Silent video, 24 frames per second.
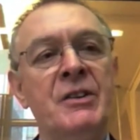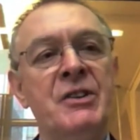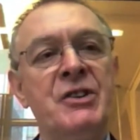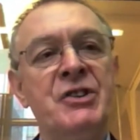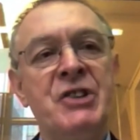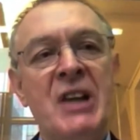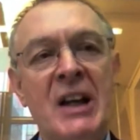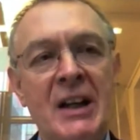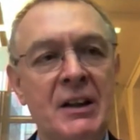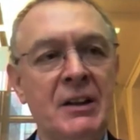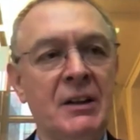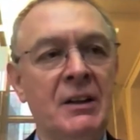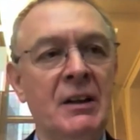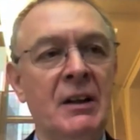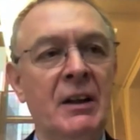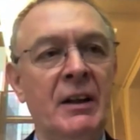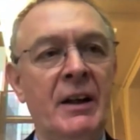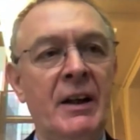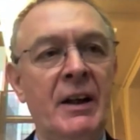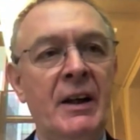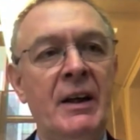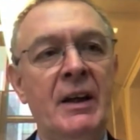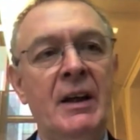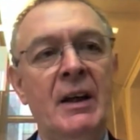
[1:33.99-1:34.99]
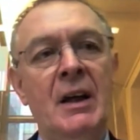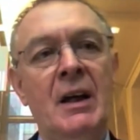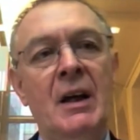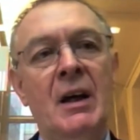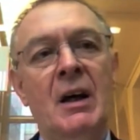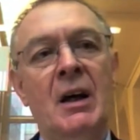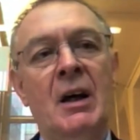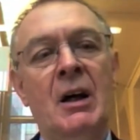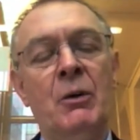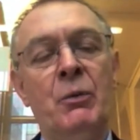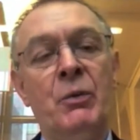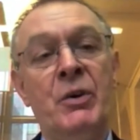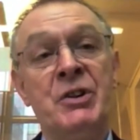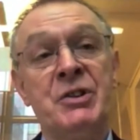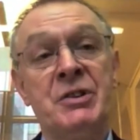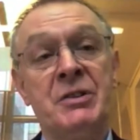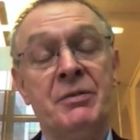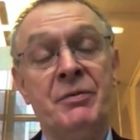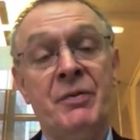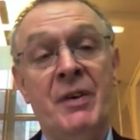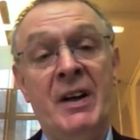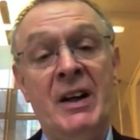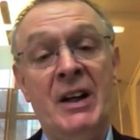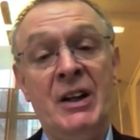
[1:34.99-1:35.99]
secondly, which
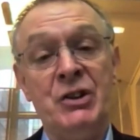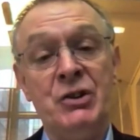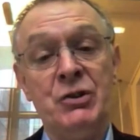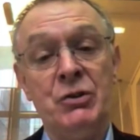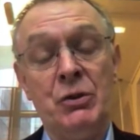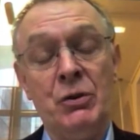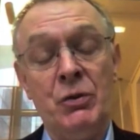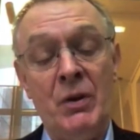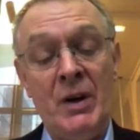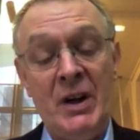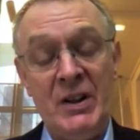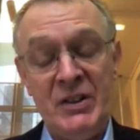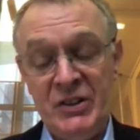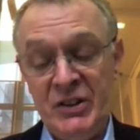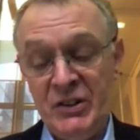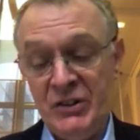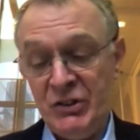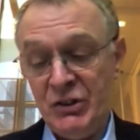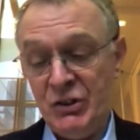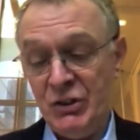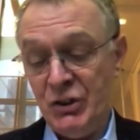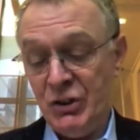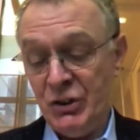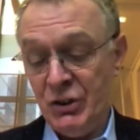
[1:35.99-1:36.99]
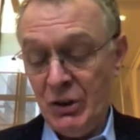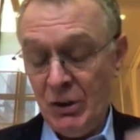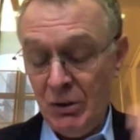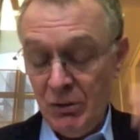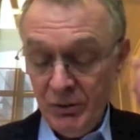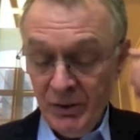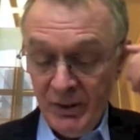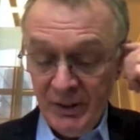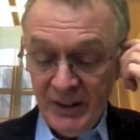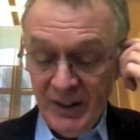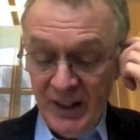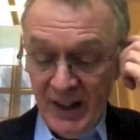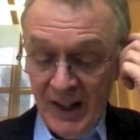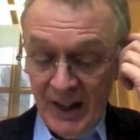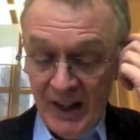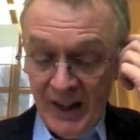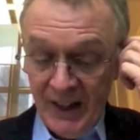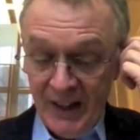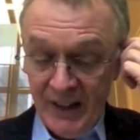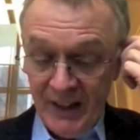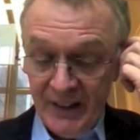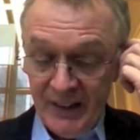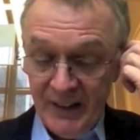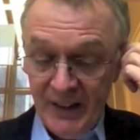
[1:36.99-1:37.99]
the financial crisis has shown
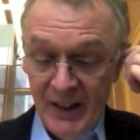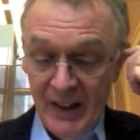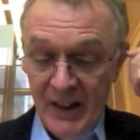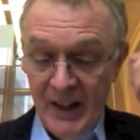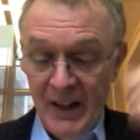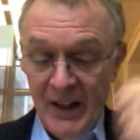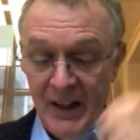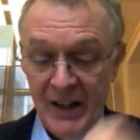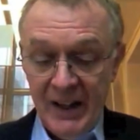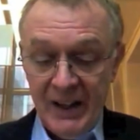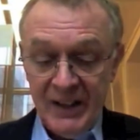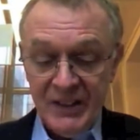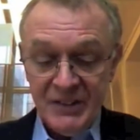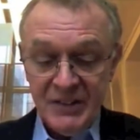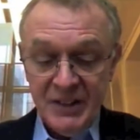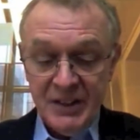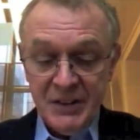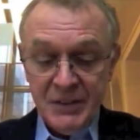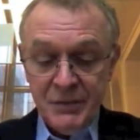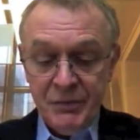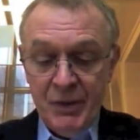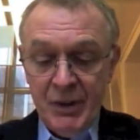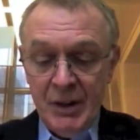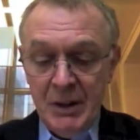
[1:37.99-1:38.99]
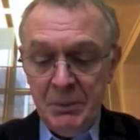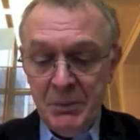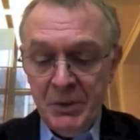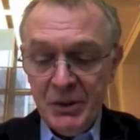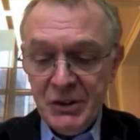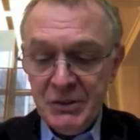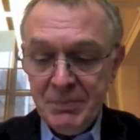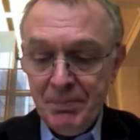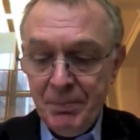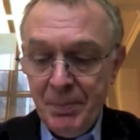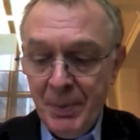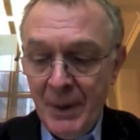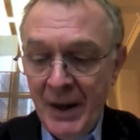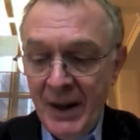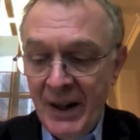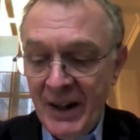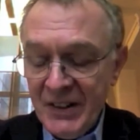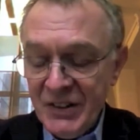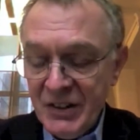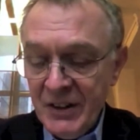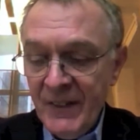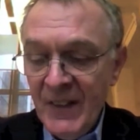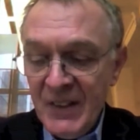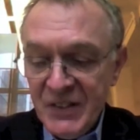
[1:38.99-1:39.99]
again, is it's very much
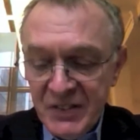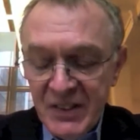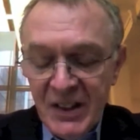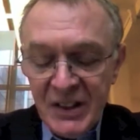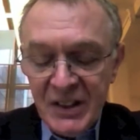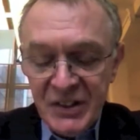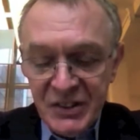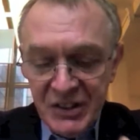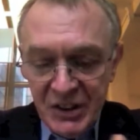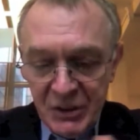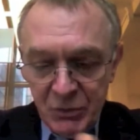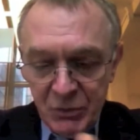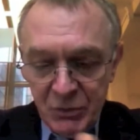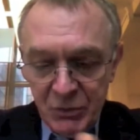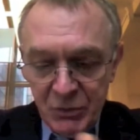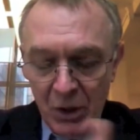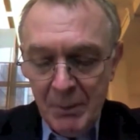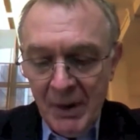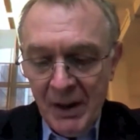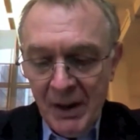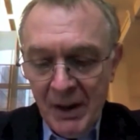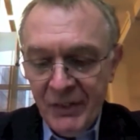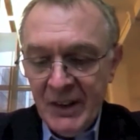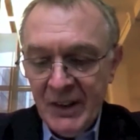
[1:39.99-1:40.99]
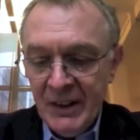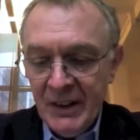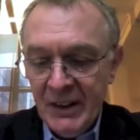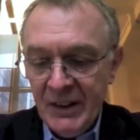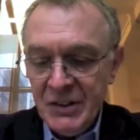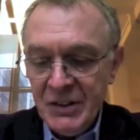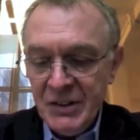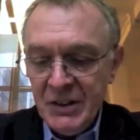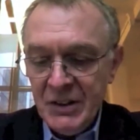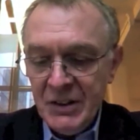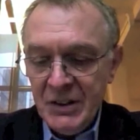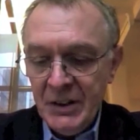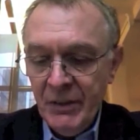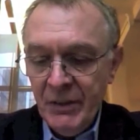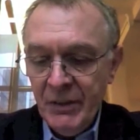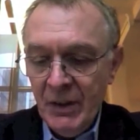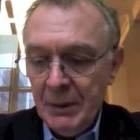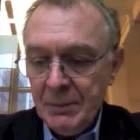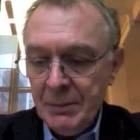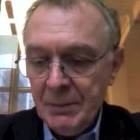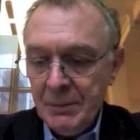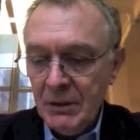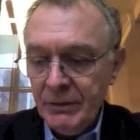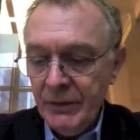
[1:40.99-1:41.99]
based, and this is where my thinking has
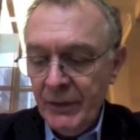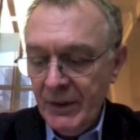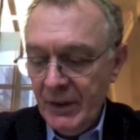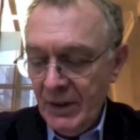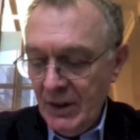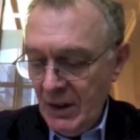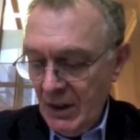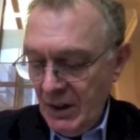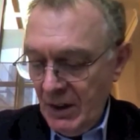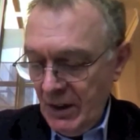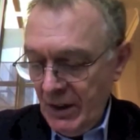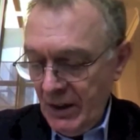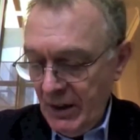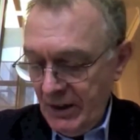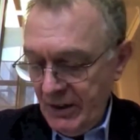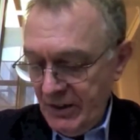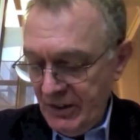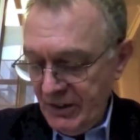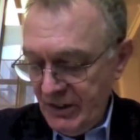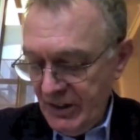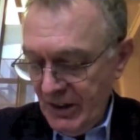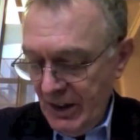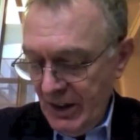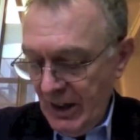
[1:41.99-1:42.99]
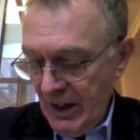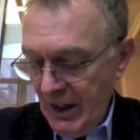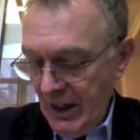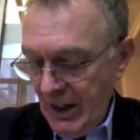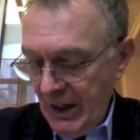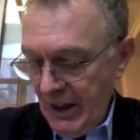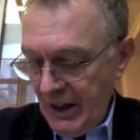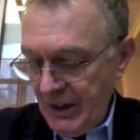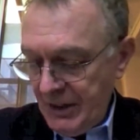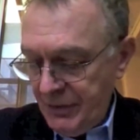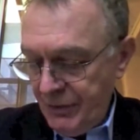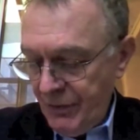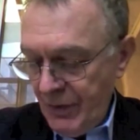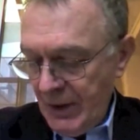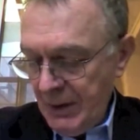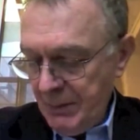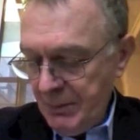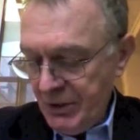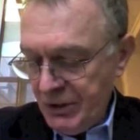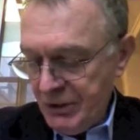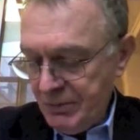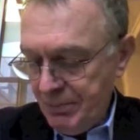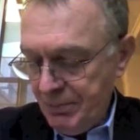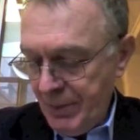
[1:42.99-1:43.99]
developed over the years, it's very
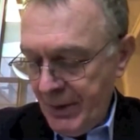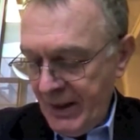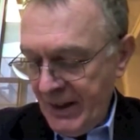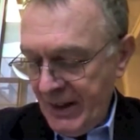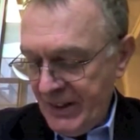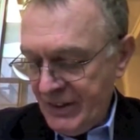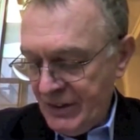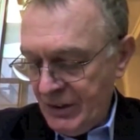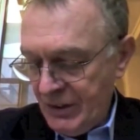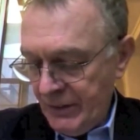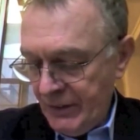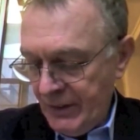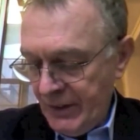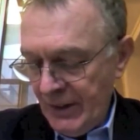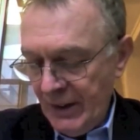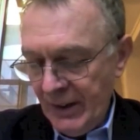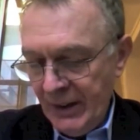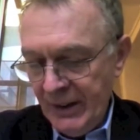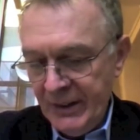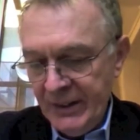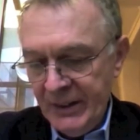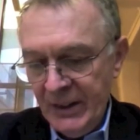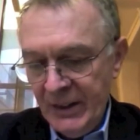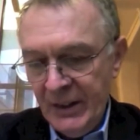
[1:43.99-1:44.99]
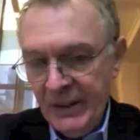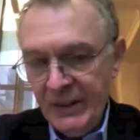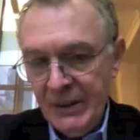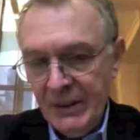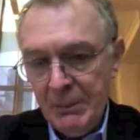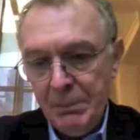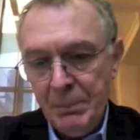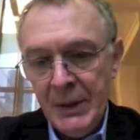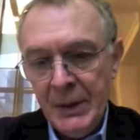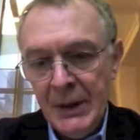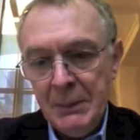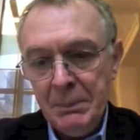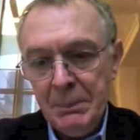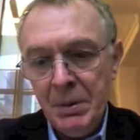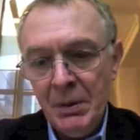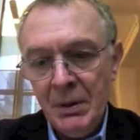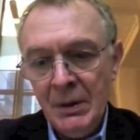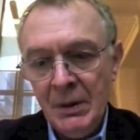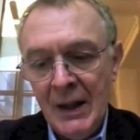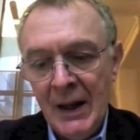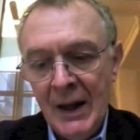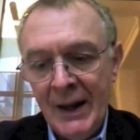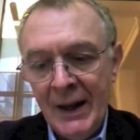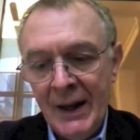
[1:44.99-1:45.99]
much based on the idea that
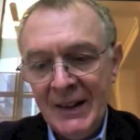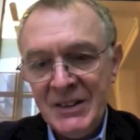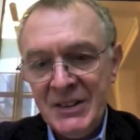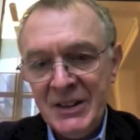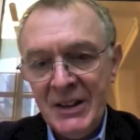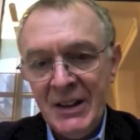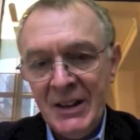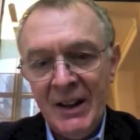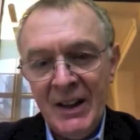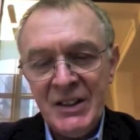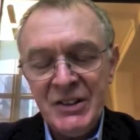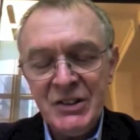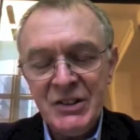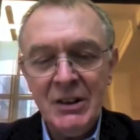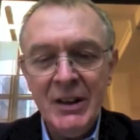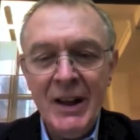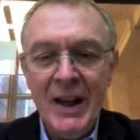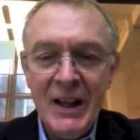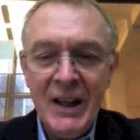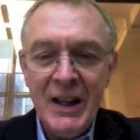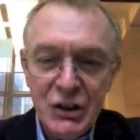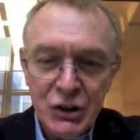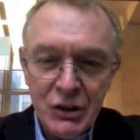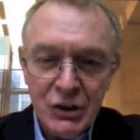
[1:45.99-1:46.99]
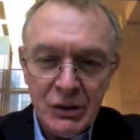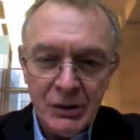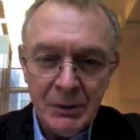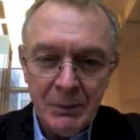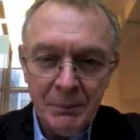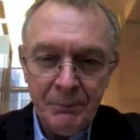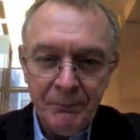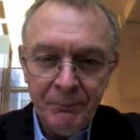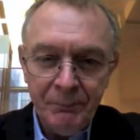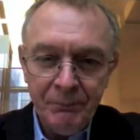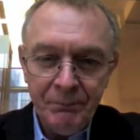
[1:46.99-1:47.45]
people act in isolation.